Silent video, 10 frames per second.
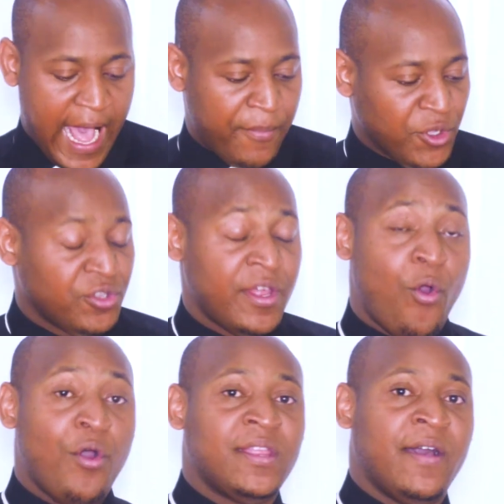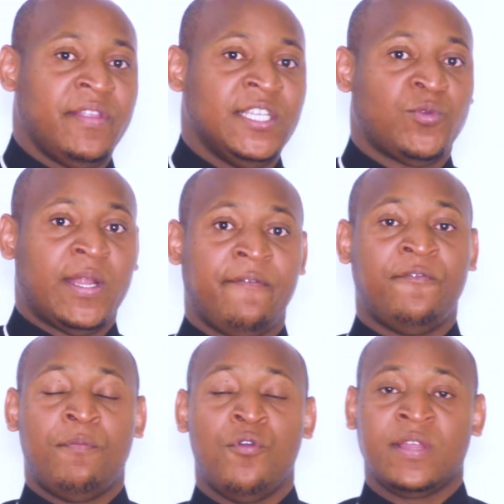I'm also the author of this
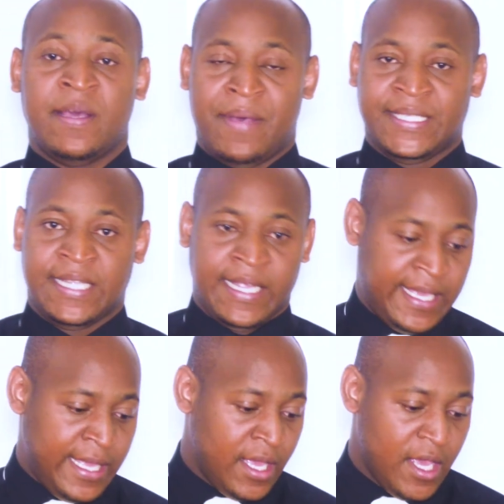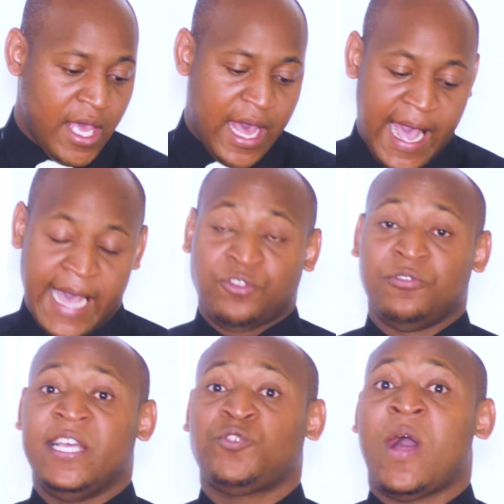wonderful book, The Master Key uh,
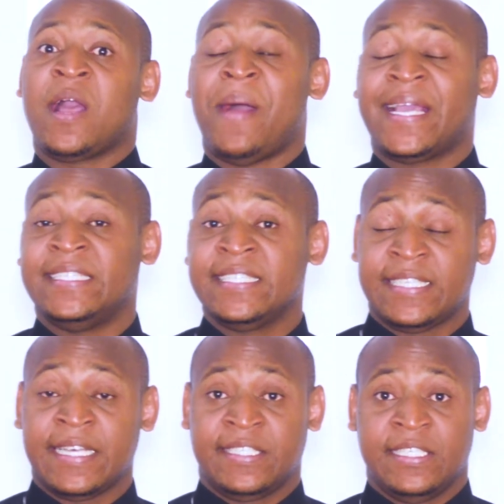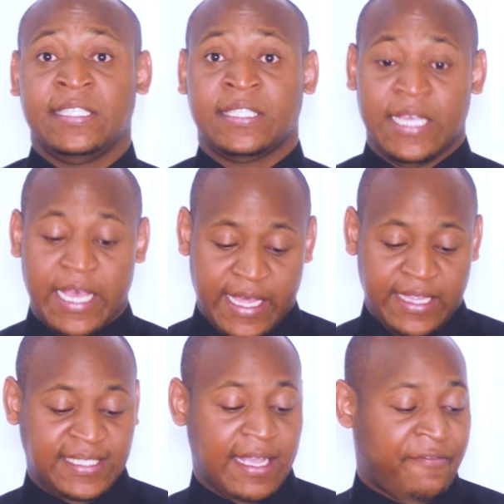to Network Marketing Success.
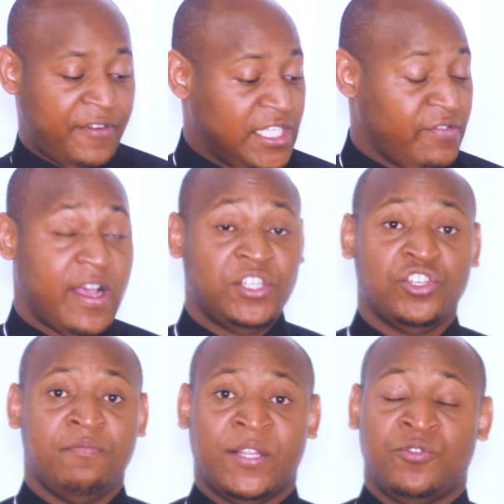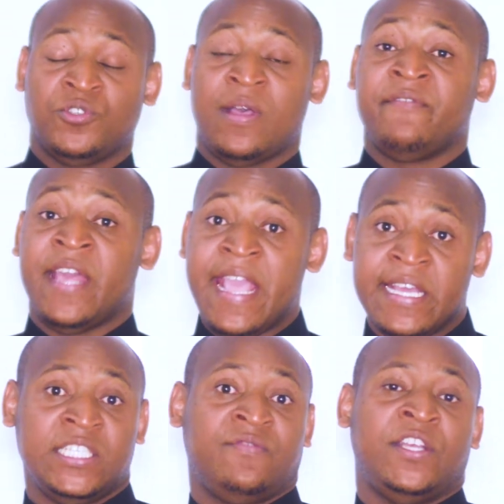This is a French version, but we also have the
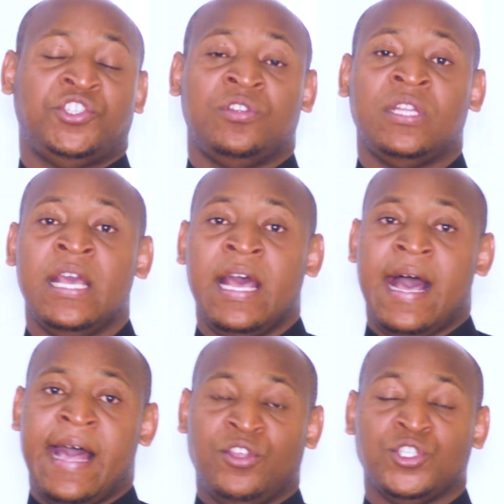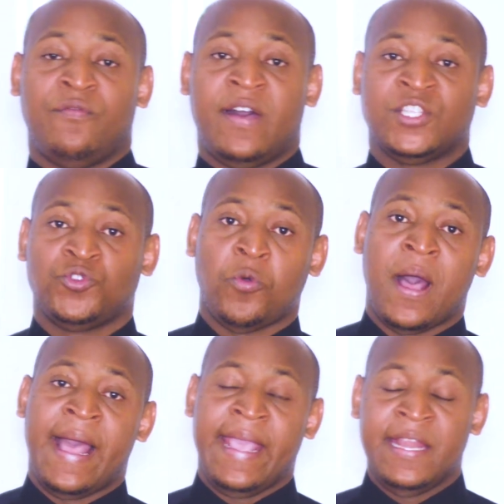English version. And those of us who
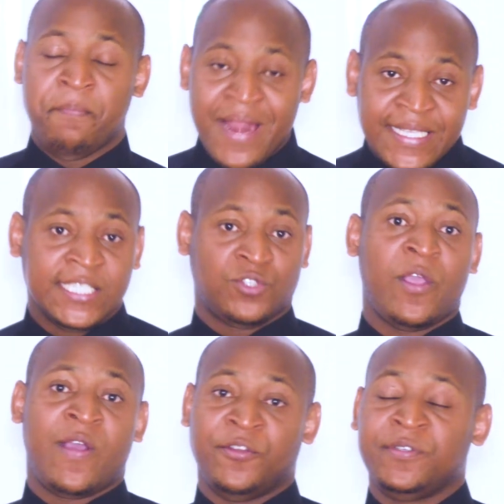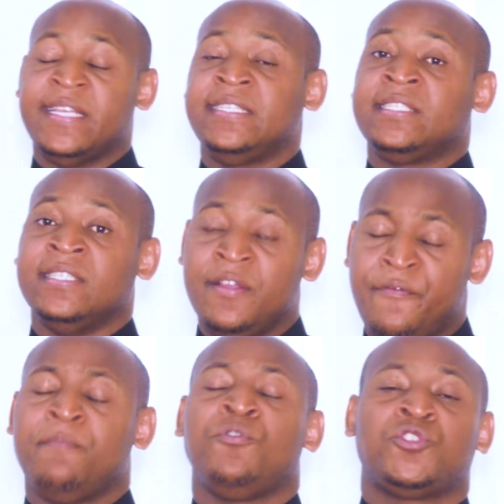are in places where you cannot get it in
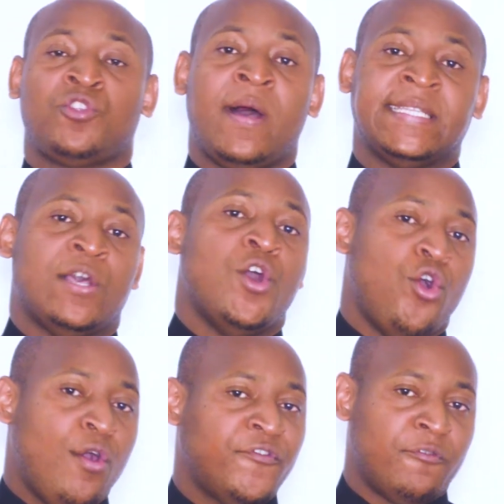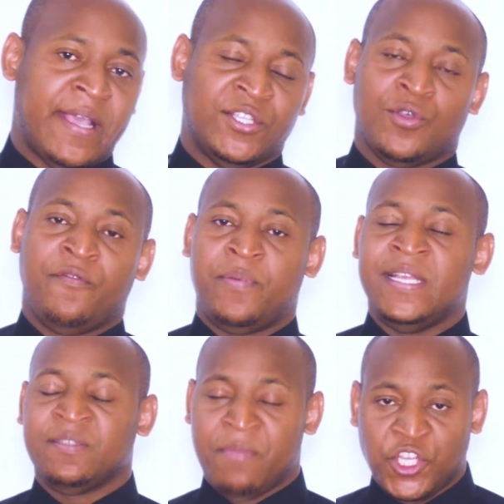different bookstores or from myself,
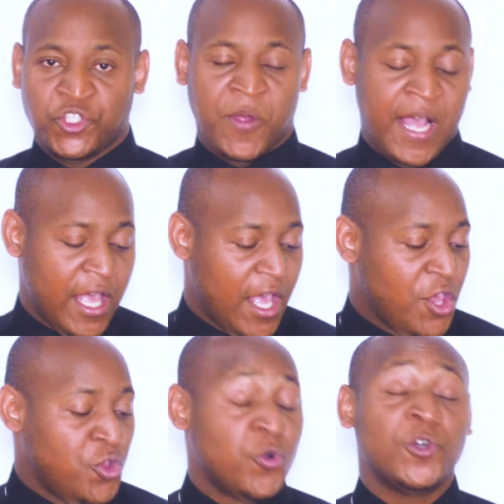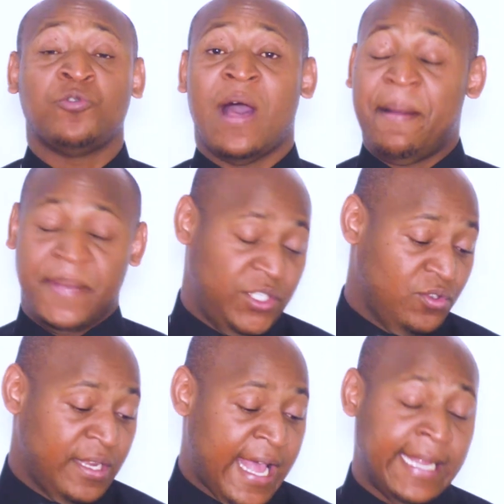please make sure you go to
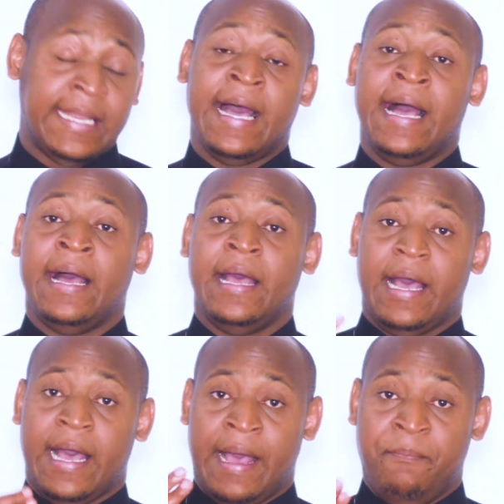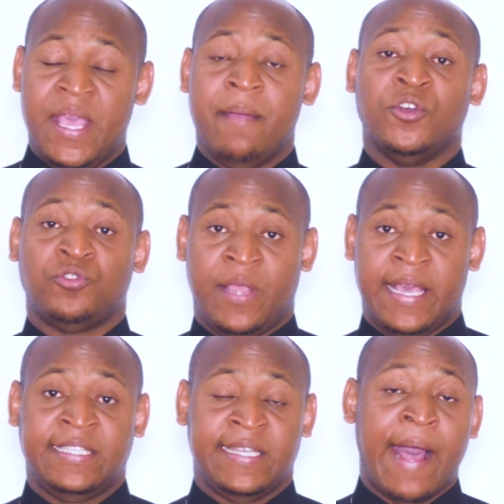Amazon and uh, uh be able to
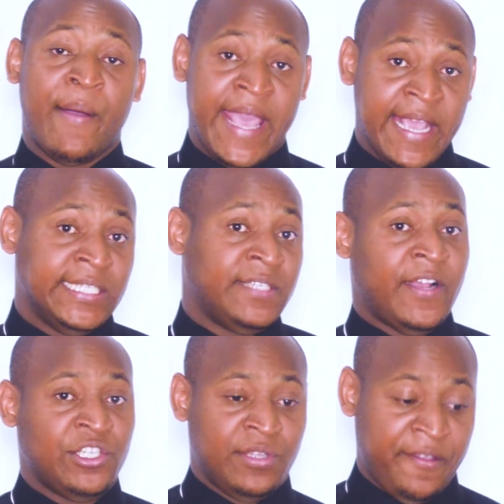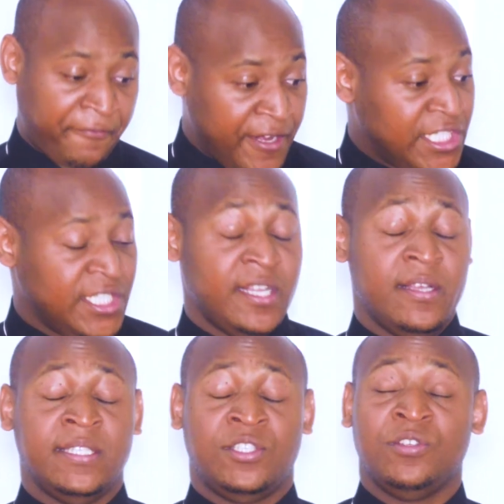get our English version. The French
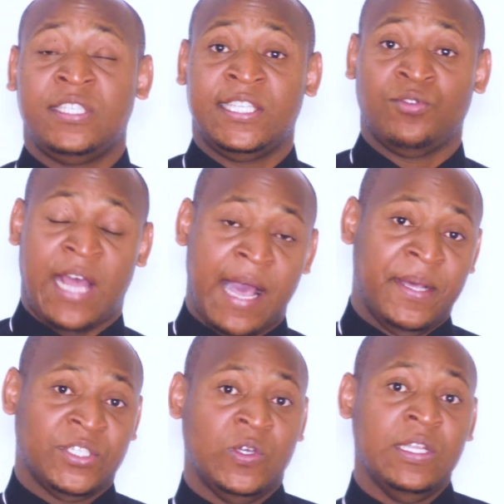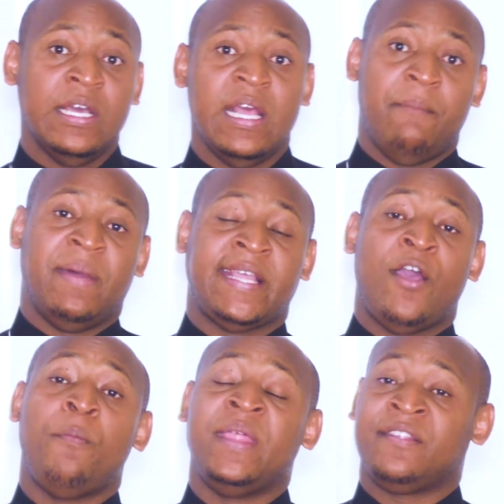is not yet on Amazon, but I
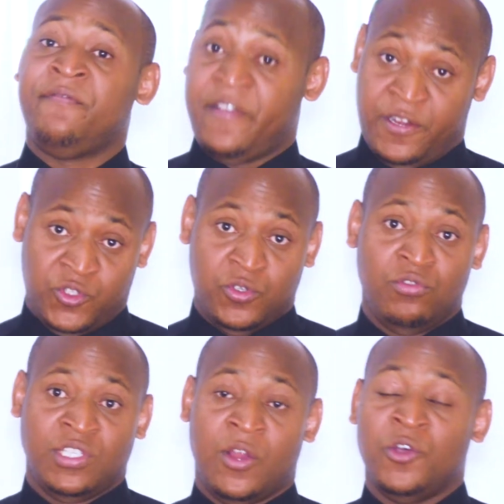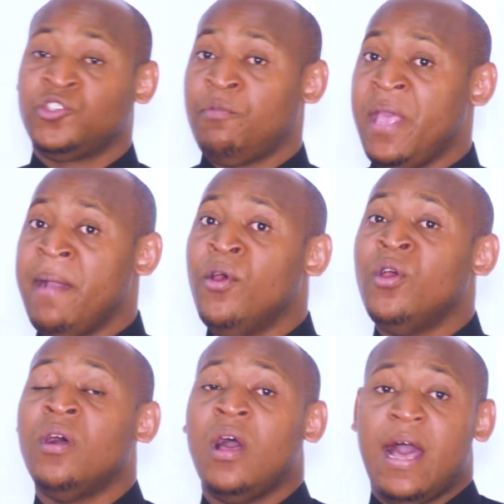hope that very soon we shall also be
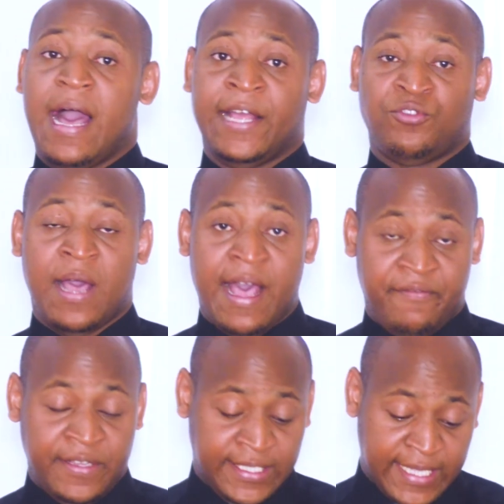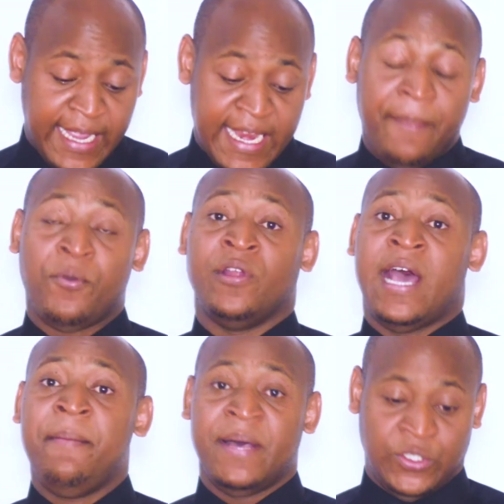able uh, to have it signed up on
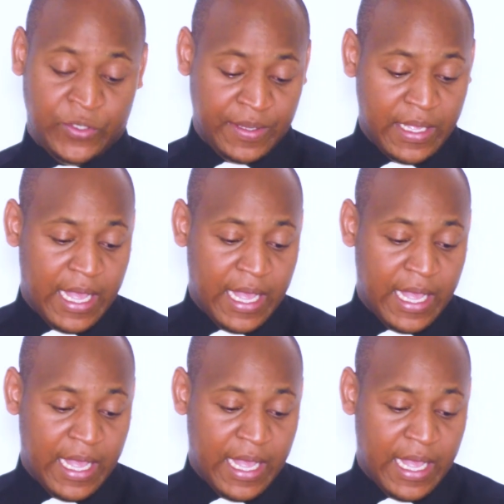Amazon.